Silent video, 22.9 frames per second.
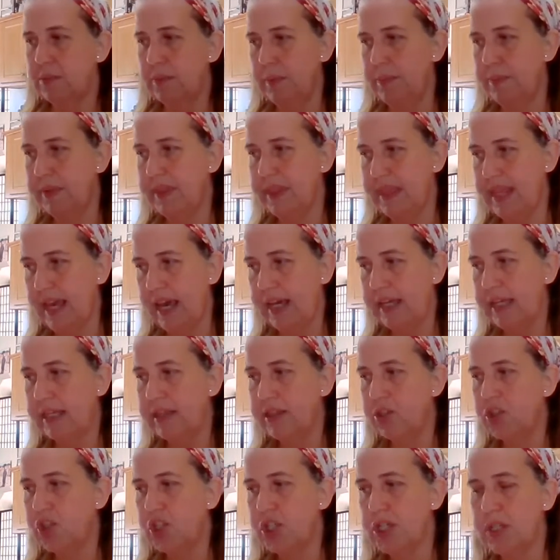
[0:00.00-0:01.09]
We put that in
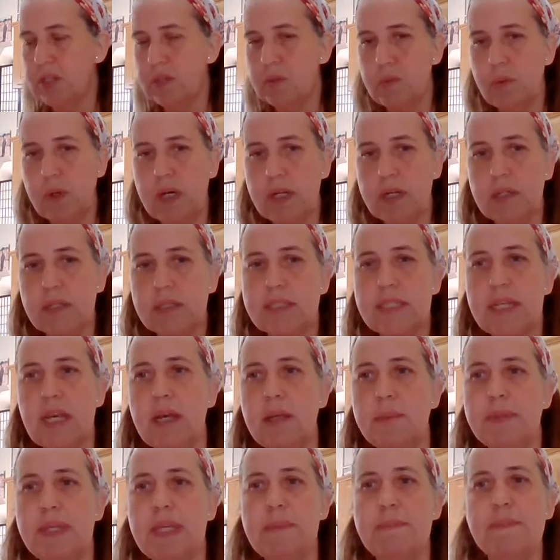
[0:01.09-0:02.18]
the chicken's water to
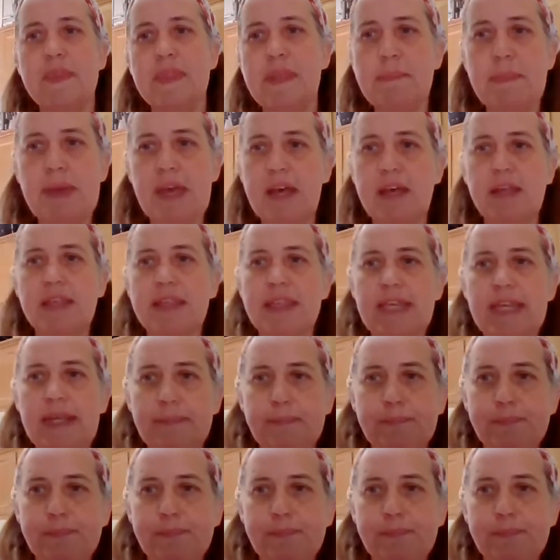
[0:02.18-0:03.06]
help keep them healthy.